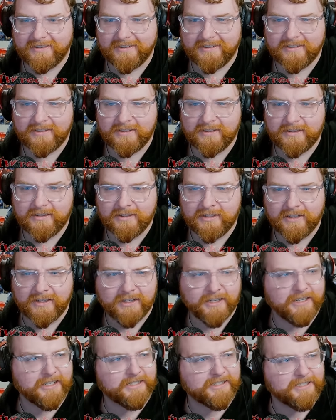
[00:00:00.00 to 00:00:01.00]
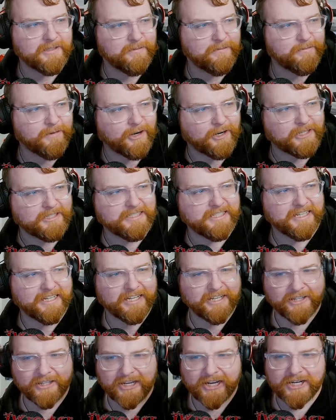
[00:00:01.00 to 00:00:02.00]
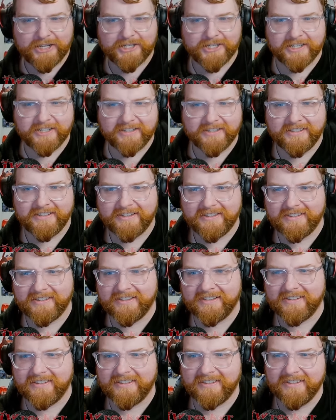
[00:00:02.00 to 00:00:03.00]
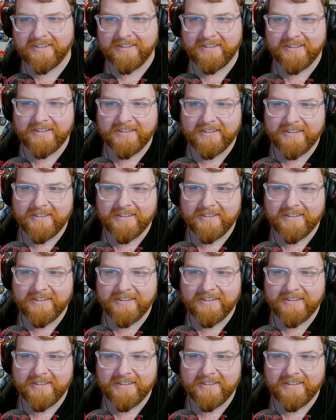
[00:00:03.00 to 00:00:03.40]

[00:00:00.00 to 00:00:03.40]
through a ditch, get or up a hill or whatever it takes, rock crawling,